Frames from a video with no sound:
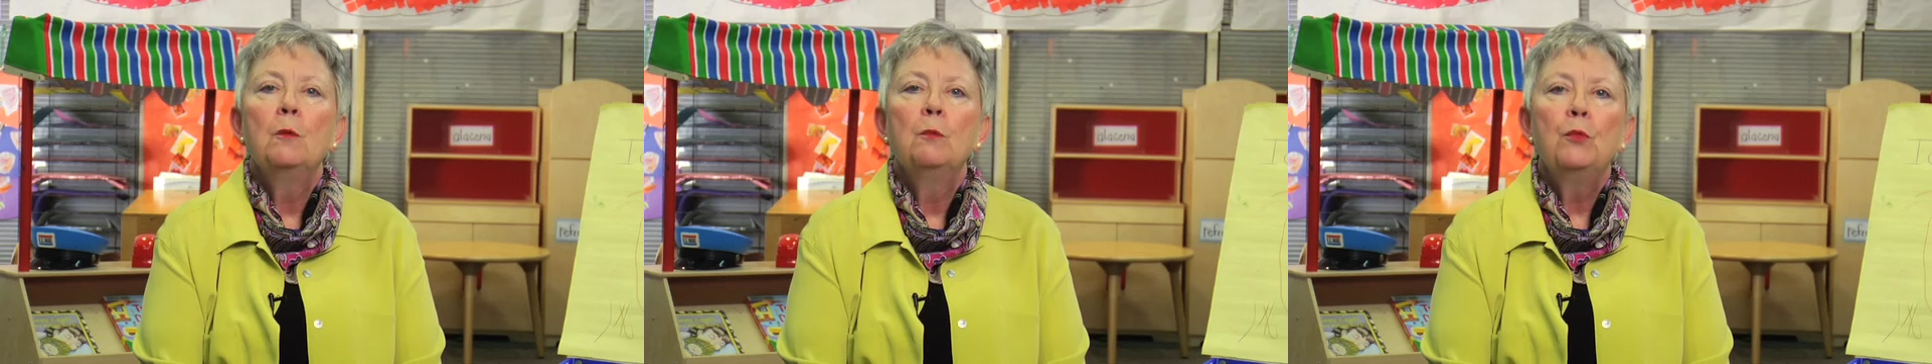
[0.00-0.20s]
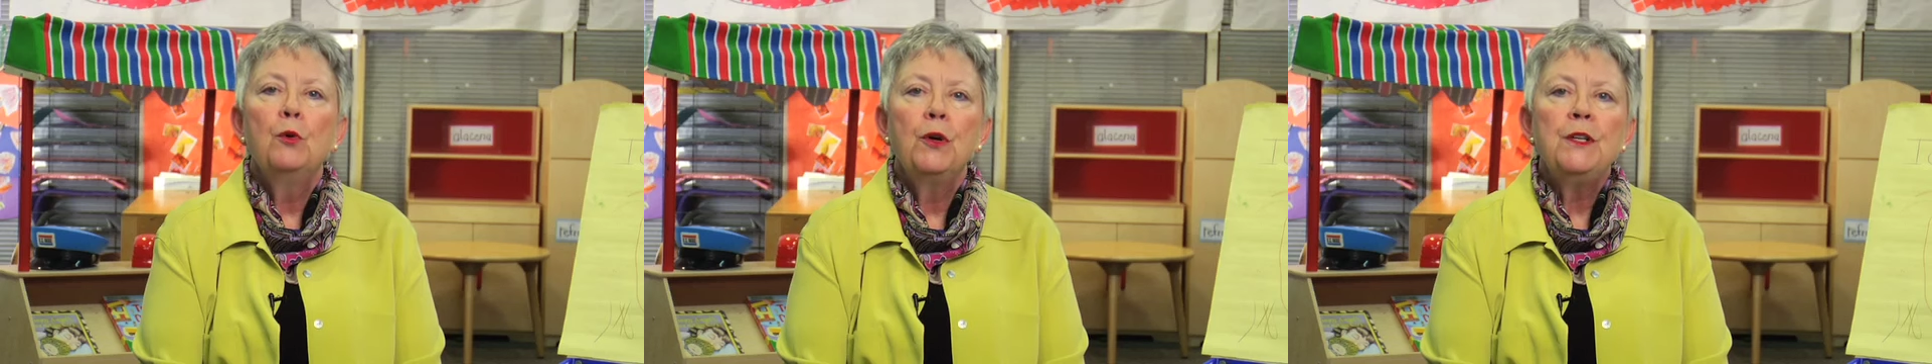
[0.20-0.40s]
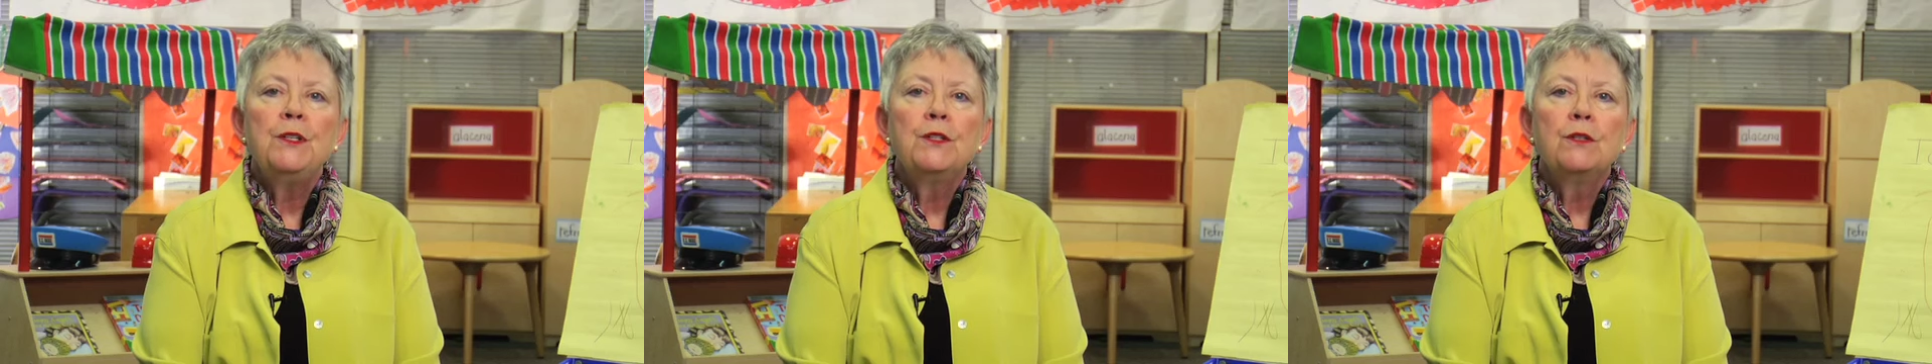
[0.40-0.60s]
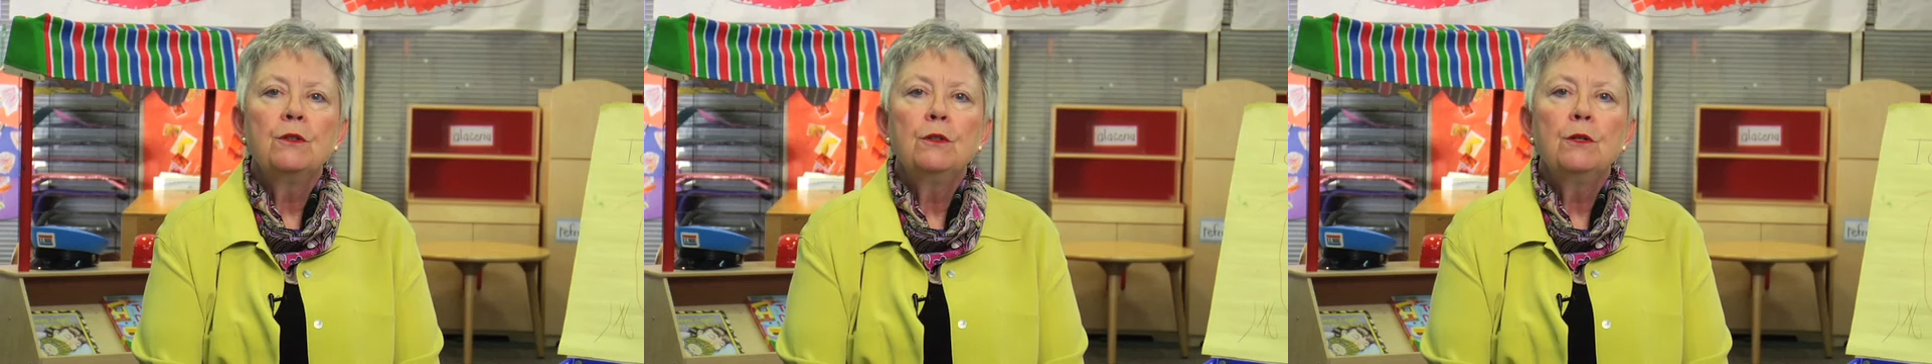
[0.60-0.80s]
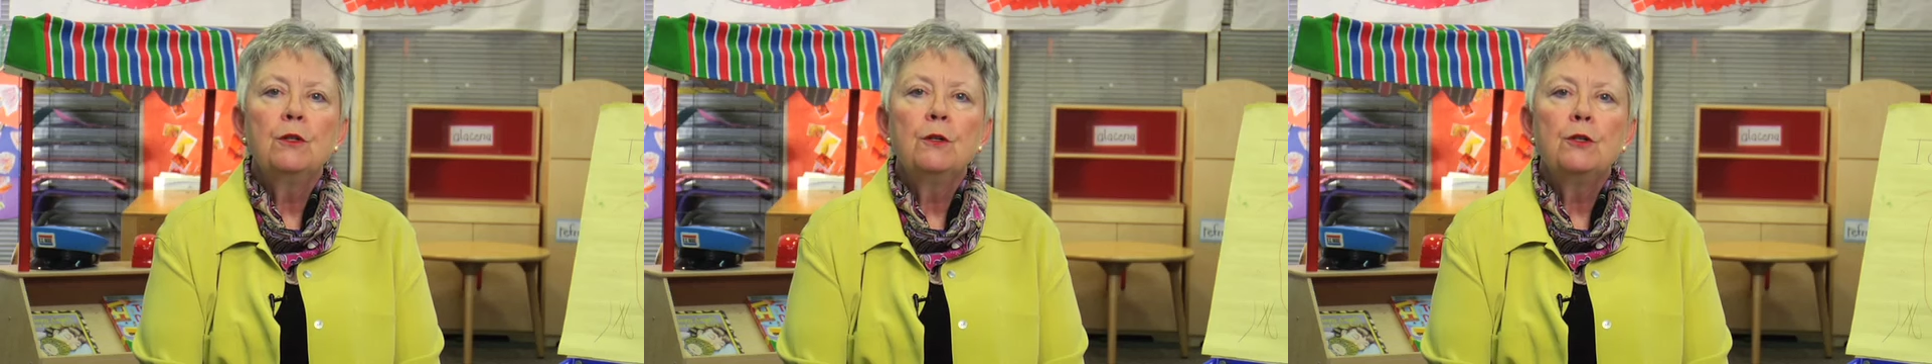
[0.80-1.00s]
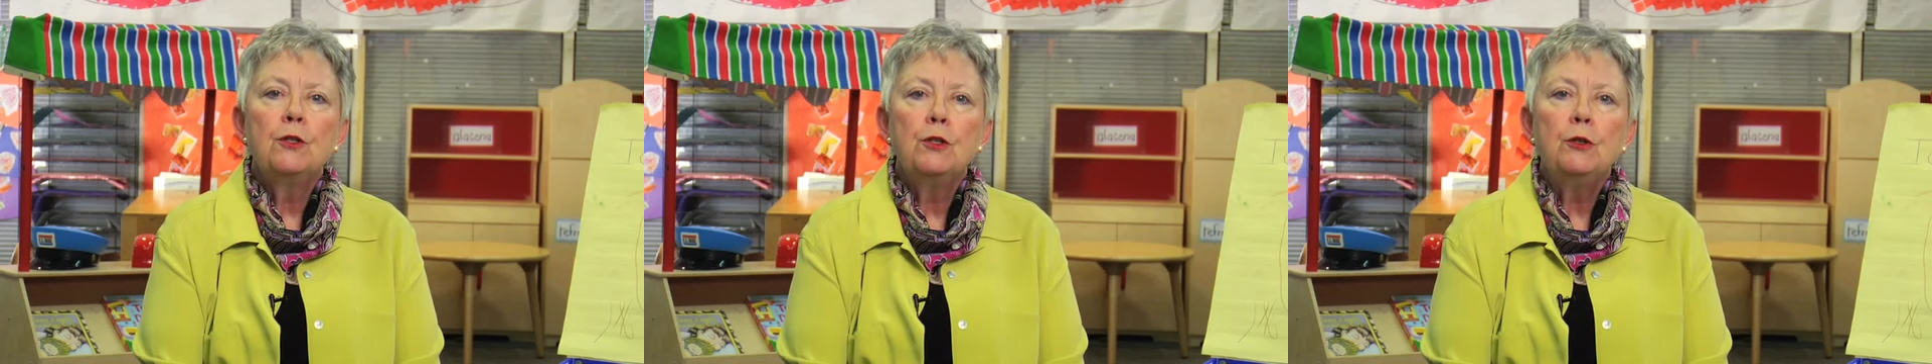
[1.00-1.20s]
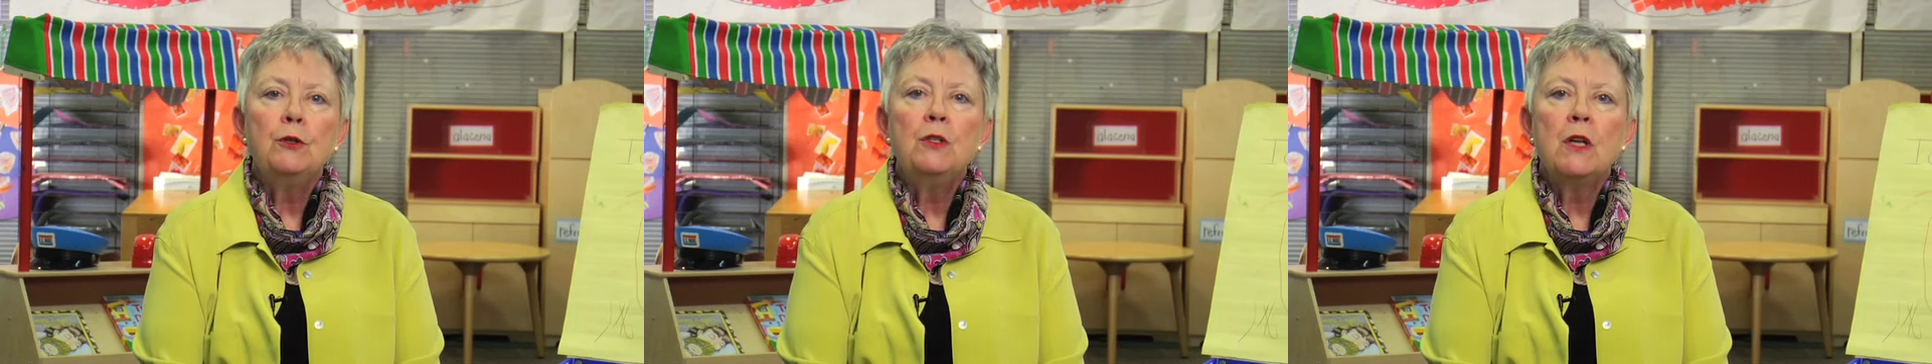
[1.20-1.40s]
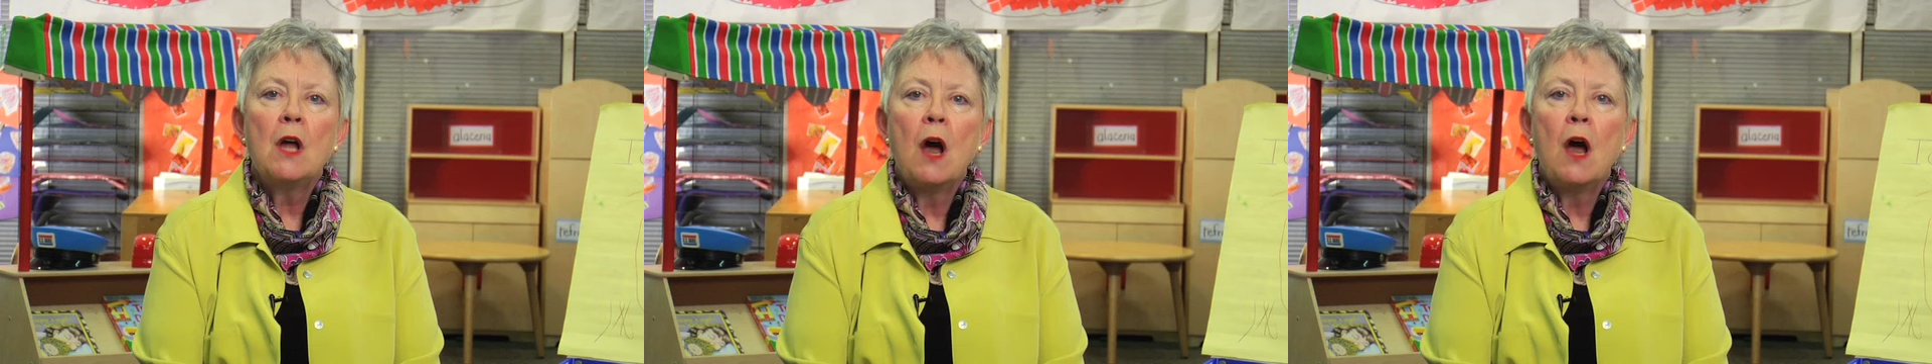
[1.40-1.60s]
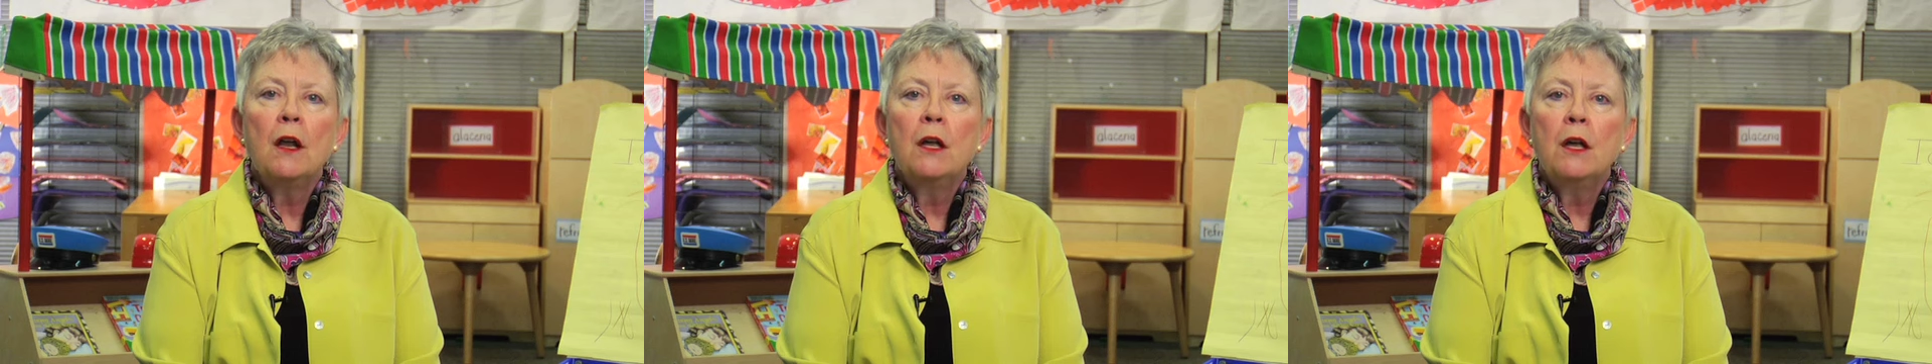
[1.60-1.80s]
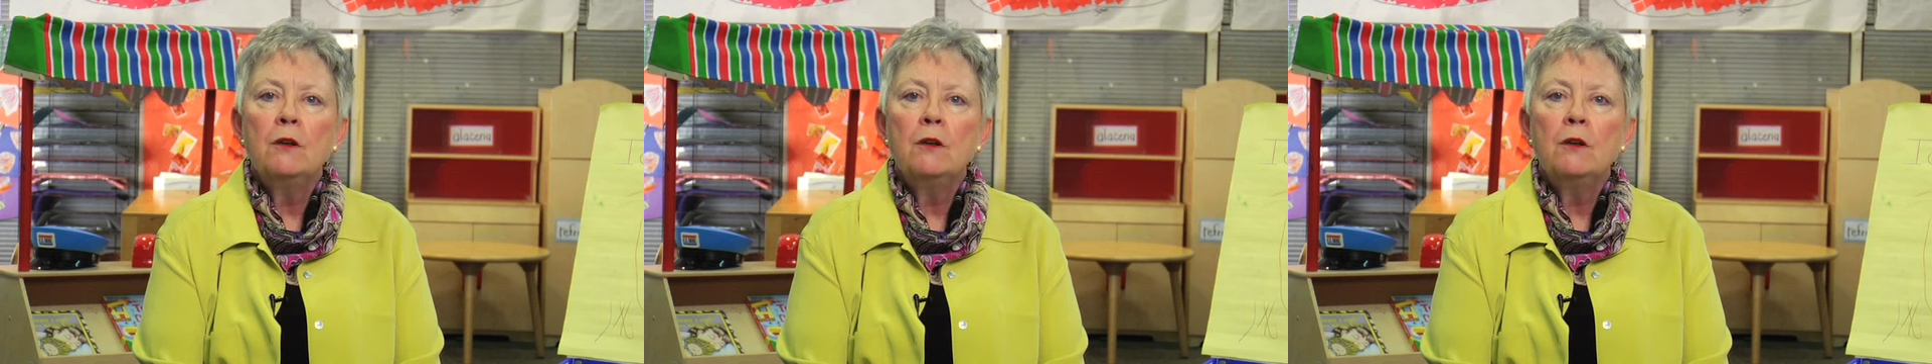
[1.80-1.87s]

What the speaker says: Preschoolers do not